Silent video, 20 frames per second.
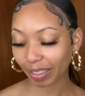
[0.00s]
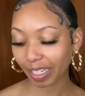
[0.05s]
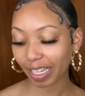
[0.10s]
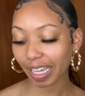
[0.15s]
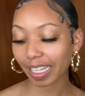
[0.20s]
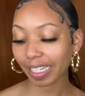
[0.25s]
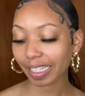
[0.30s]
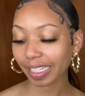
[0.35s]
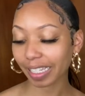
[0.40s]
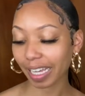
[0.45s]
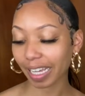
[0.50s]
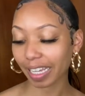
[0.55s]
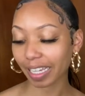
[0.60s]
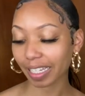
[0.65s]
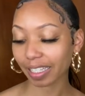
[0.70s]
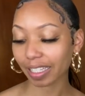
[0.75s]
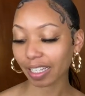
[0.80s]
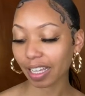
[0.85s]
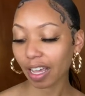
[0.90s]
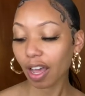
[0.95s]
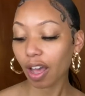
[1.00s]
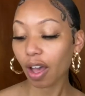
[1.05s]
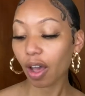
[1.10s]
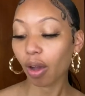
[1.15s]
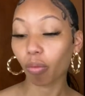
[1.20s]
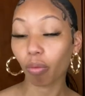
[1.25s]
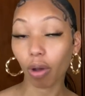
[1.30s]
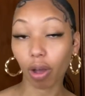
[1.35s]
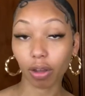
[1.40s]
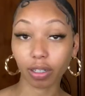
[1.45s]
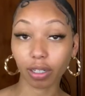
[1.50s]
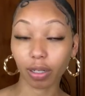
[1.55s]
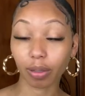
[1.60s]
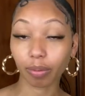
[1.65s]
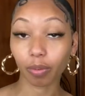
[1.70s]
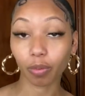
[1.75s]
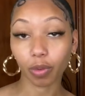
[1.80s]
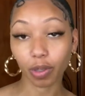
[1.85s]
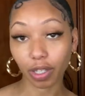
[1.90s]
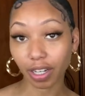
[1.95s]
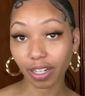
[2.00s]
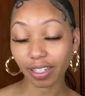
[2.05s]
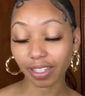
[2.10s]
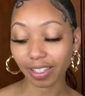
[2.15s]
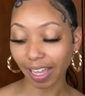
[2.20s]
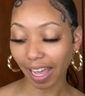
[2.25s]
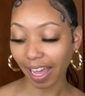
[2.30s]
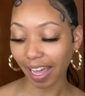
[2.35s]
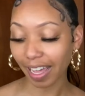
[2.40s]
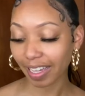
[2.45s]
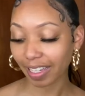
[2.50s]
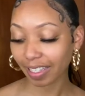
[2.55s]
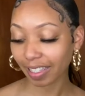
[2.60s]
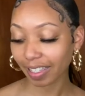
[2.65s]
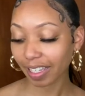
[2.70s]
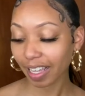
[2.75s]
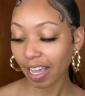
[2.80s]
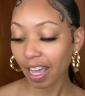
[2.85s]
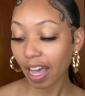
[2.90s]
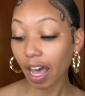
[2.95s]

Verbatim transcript: It says, welcome, we are CISE,